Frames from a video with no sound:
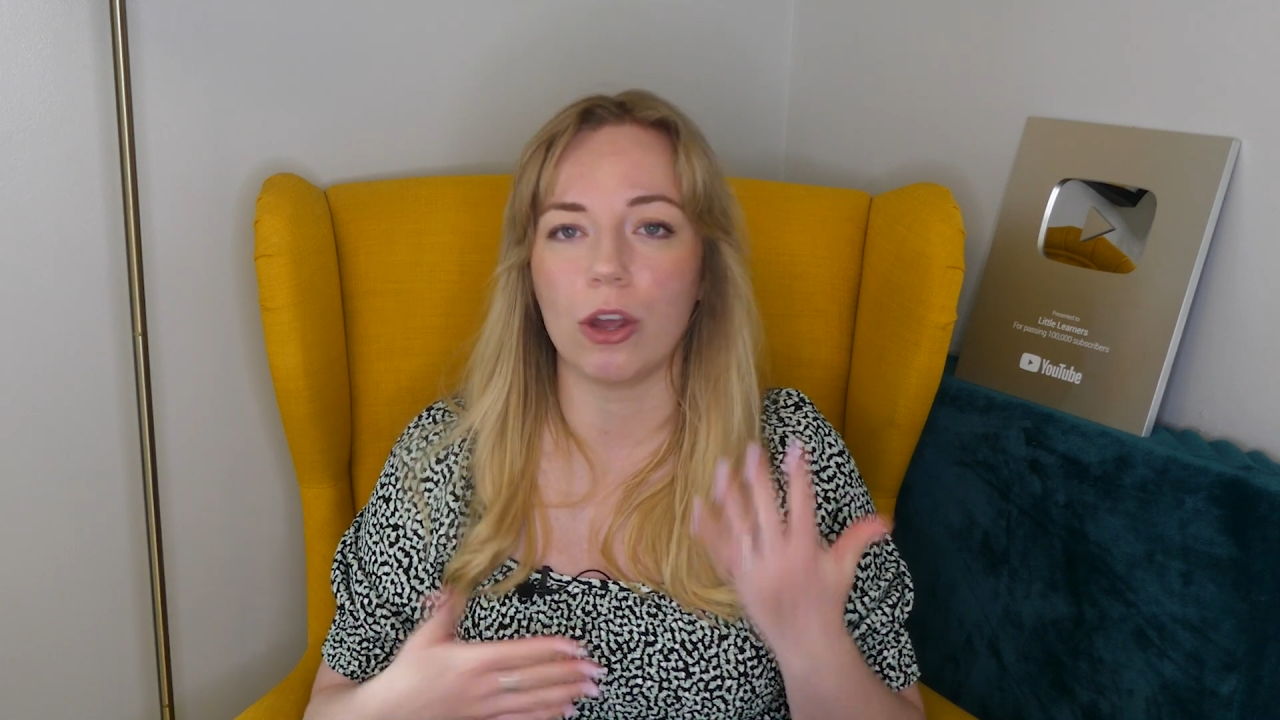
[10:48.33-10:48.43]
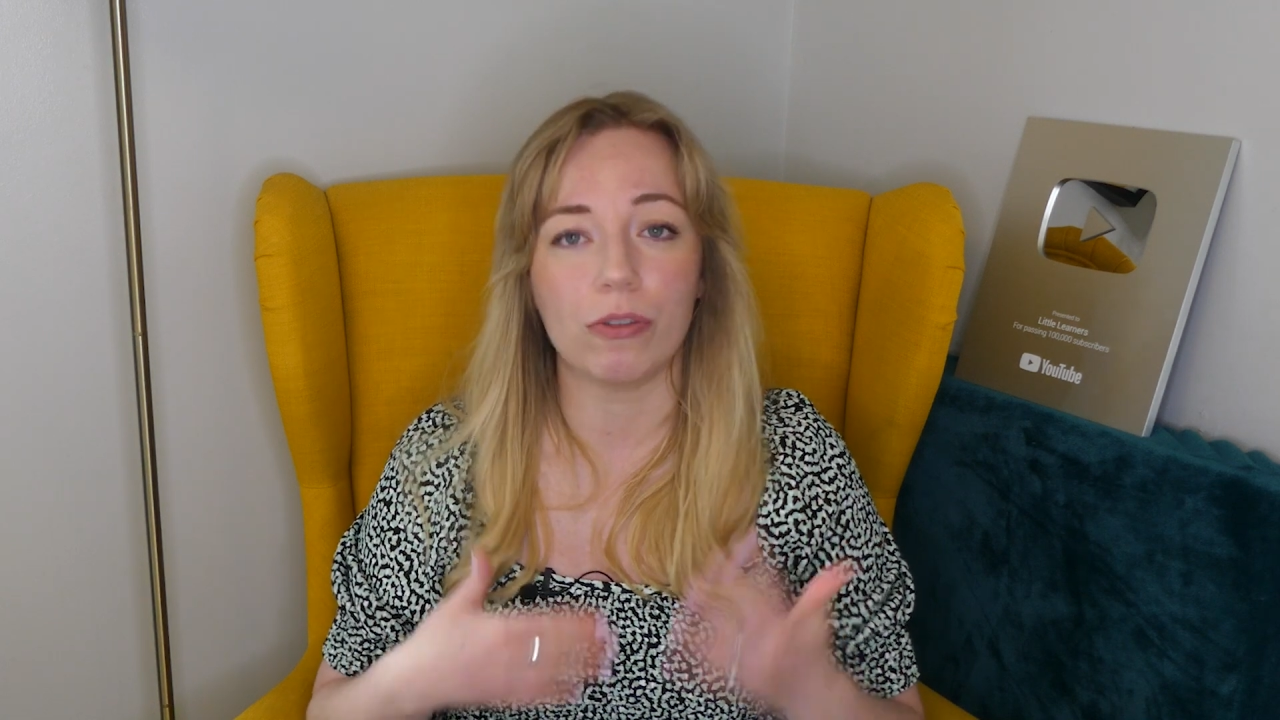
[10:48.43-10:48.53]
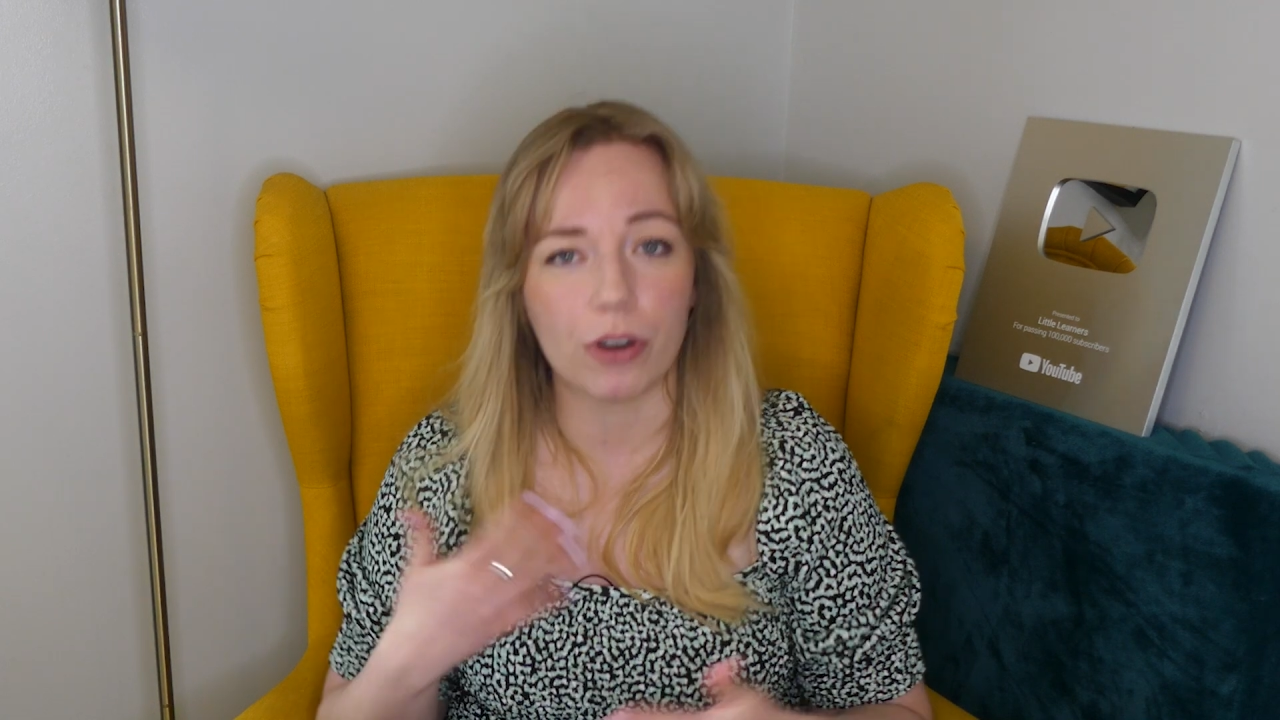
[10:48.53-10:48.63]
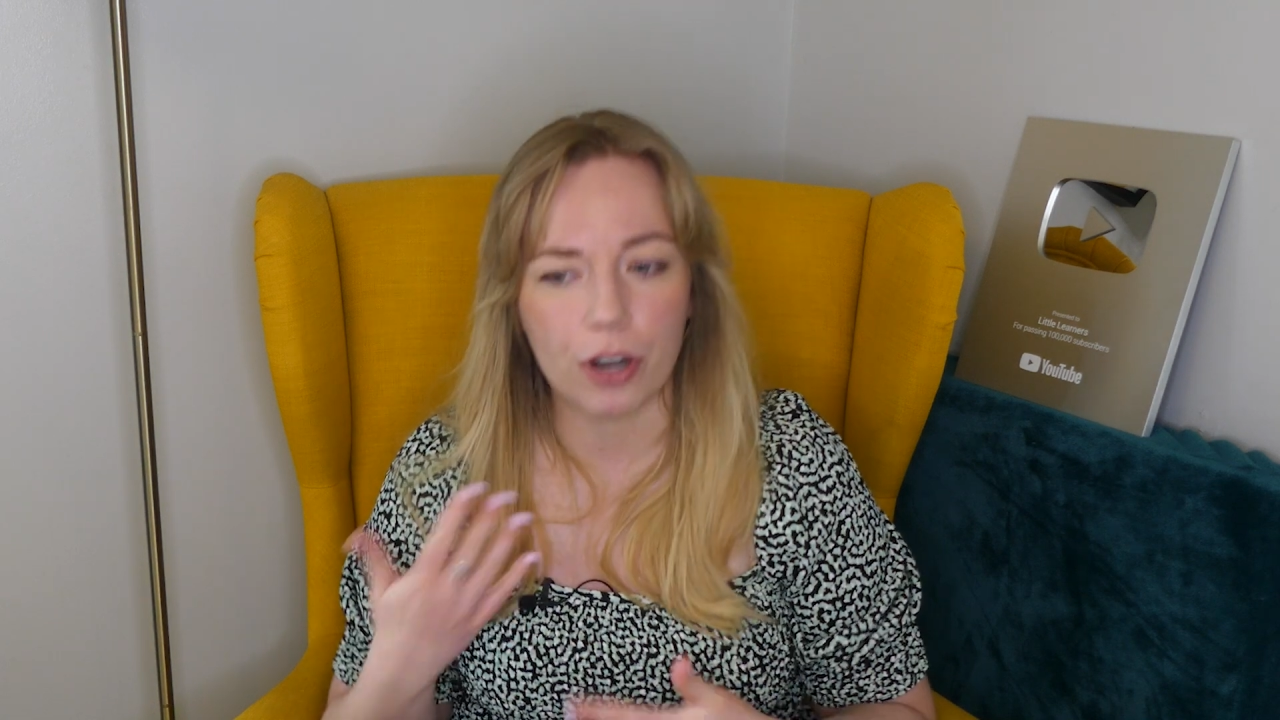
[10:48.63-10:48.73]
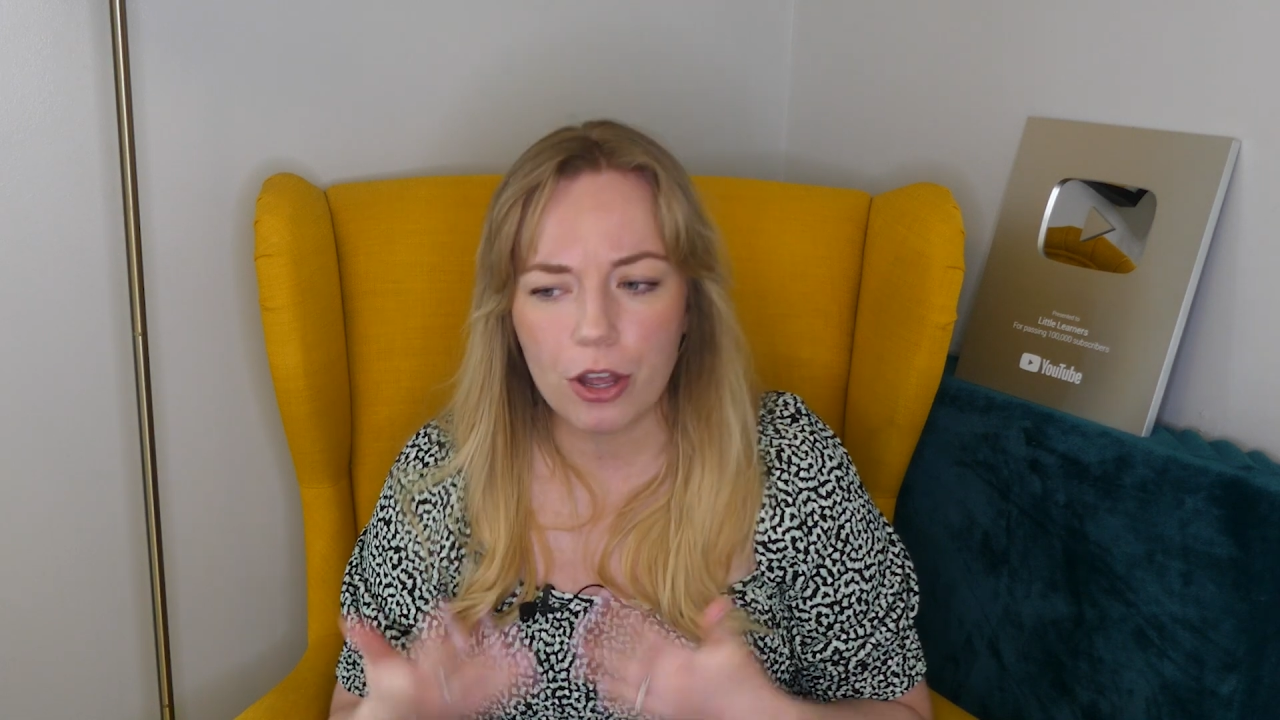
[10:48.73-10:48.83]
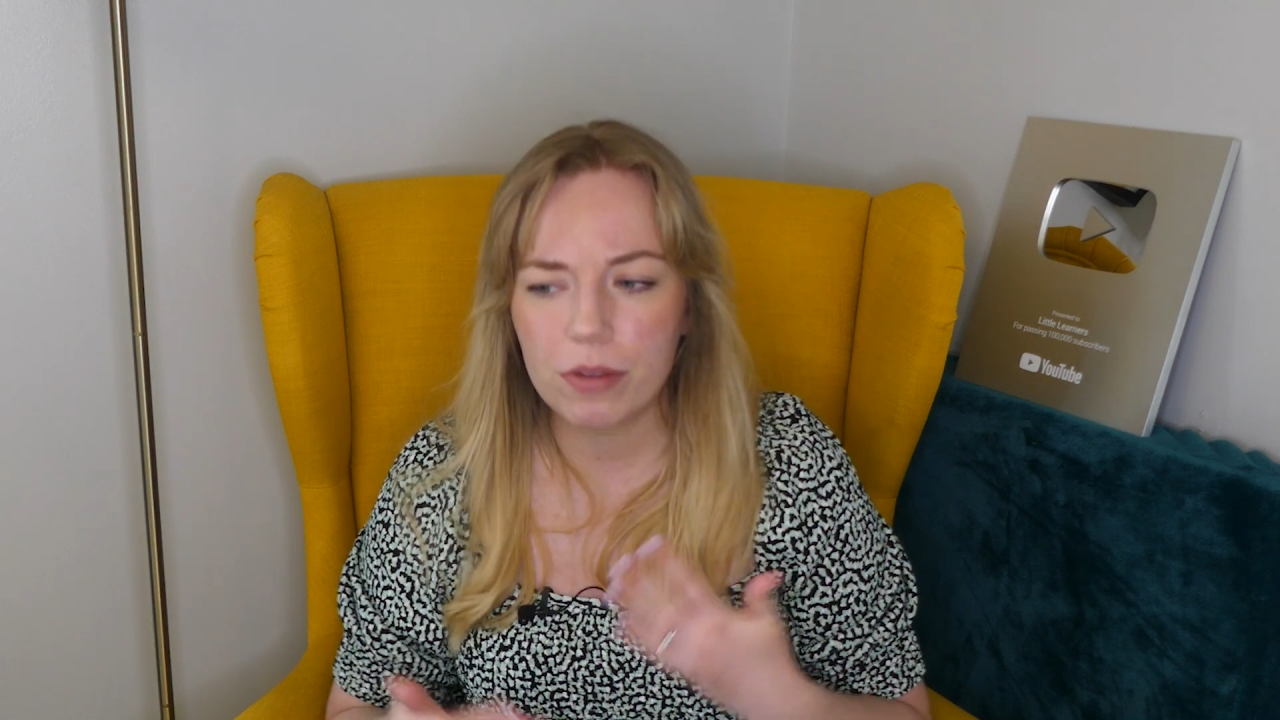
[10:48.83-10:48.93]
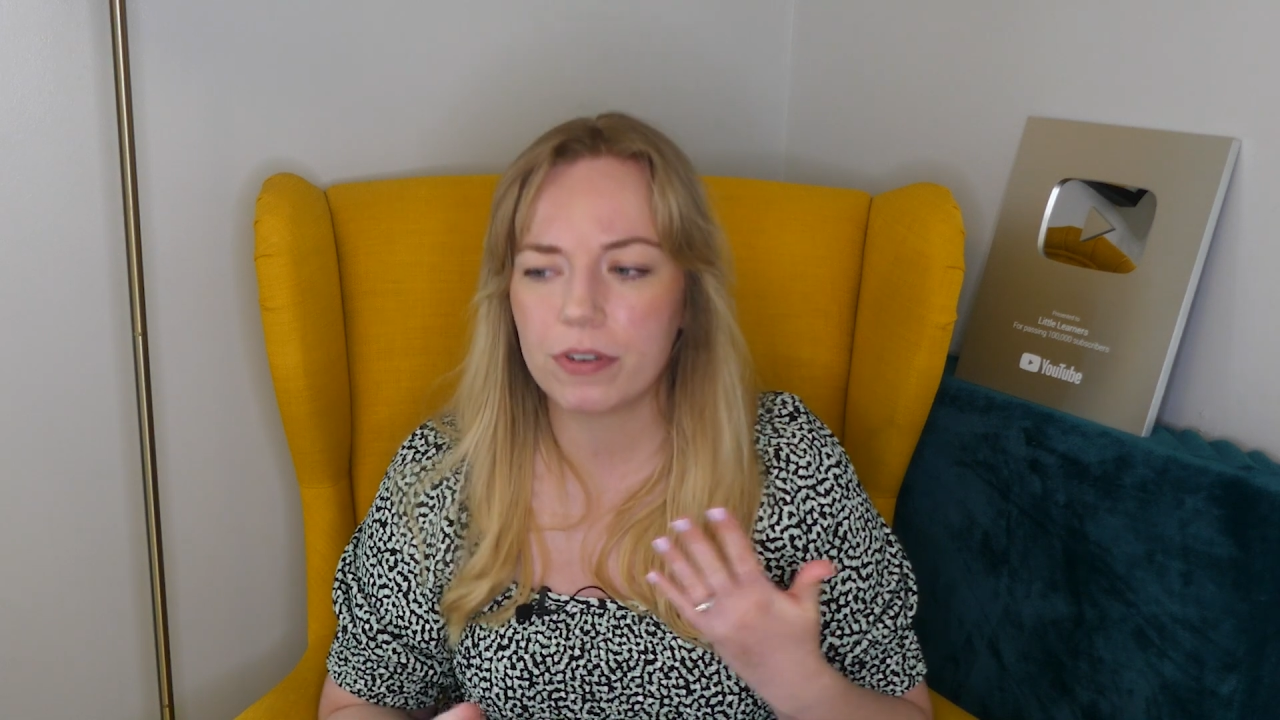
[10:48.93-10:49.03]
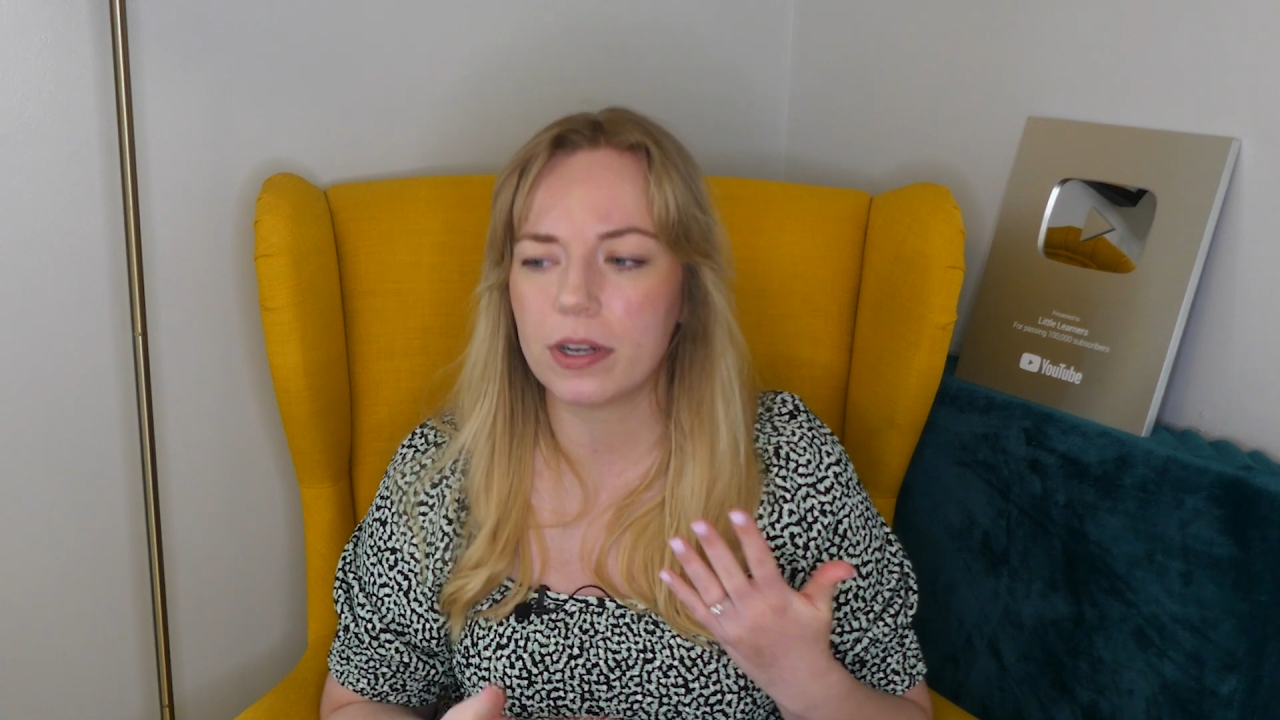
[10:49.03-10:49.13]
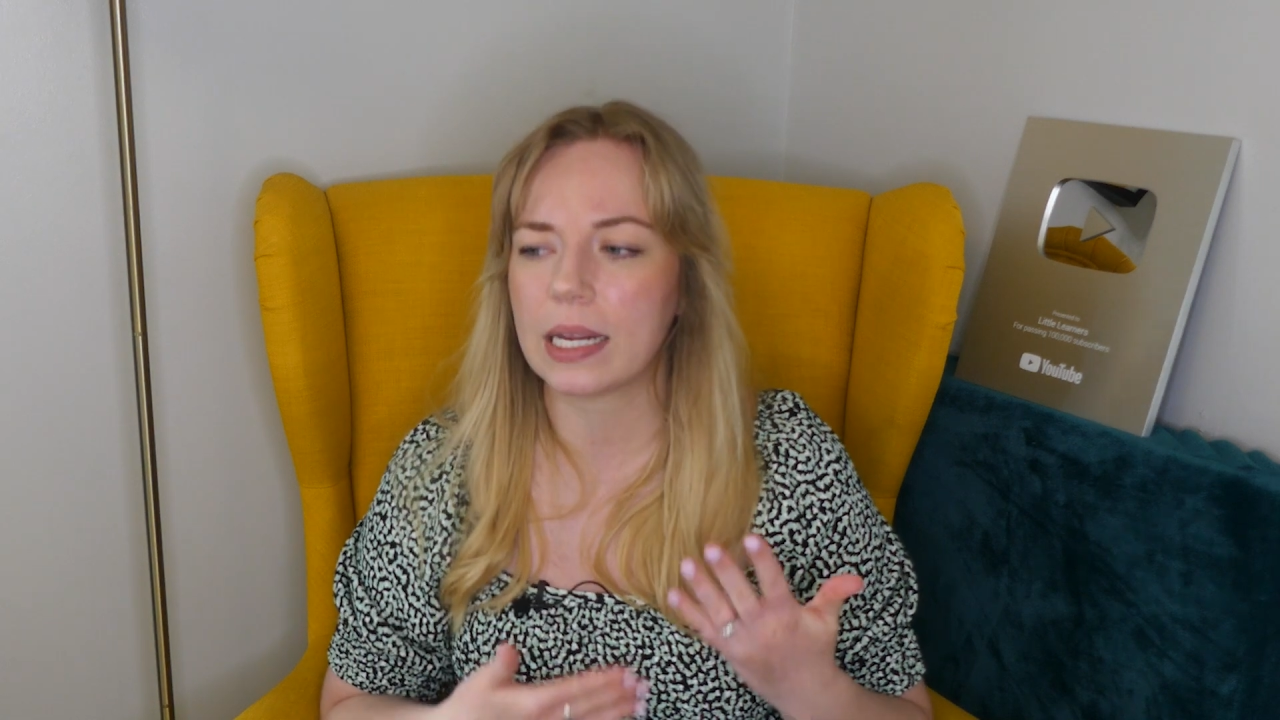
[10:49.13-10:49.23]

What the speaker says: over and over